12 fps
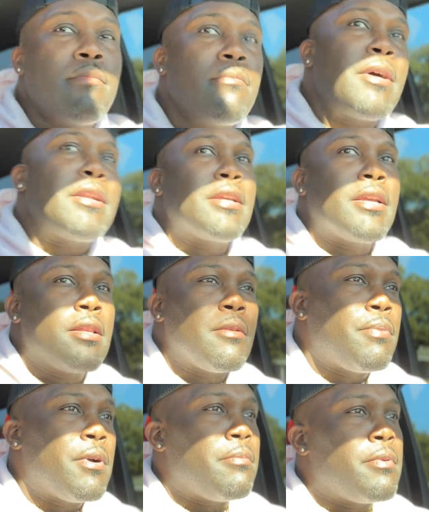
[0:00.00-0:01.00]
About to get the
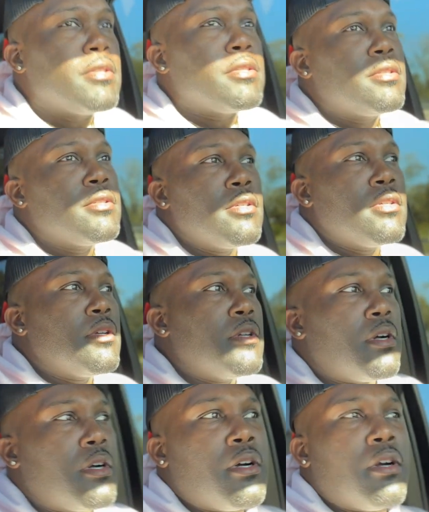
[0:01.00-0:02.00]
puppies
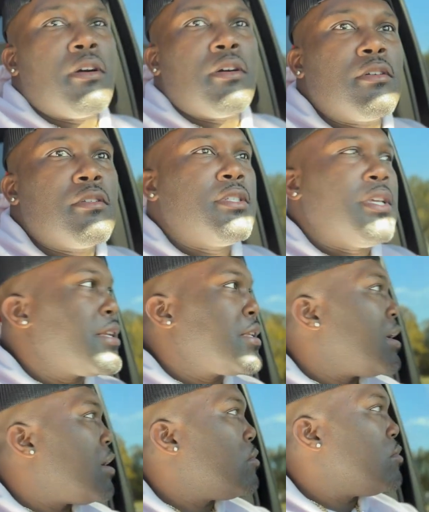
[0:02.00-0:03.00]
checked
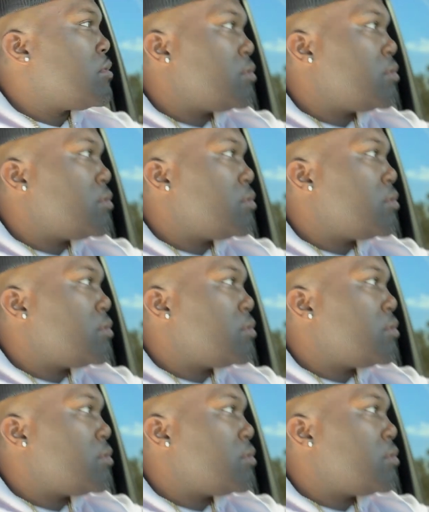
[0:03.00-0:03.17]
out,